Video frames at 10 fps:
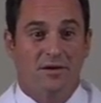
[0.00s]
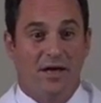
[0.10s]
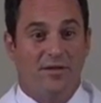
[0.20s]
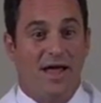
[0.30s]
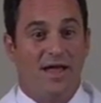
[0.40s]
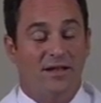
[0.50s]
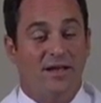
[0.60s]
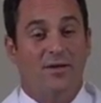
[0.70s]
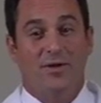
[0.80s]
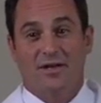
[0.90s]
Now that
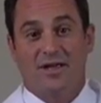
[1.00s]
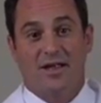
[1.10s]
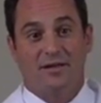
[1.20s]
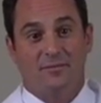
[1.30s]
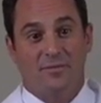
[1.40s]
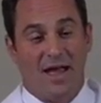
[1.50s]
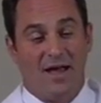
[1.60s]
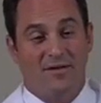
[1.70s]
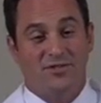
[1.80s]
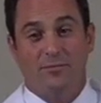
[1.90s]
ligament can
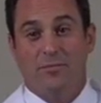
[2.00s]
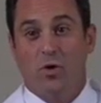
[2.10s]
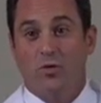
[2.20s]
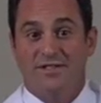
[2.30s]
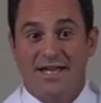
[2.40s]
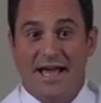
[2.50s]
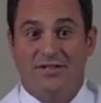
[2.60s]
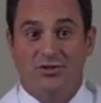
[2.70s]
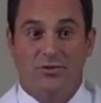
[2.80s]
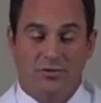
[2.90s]
have some bone
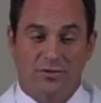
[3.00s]
attached to it,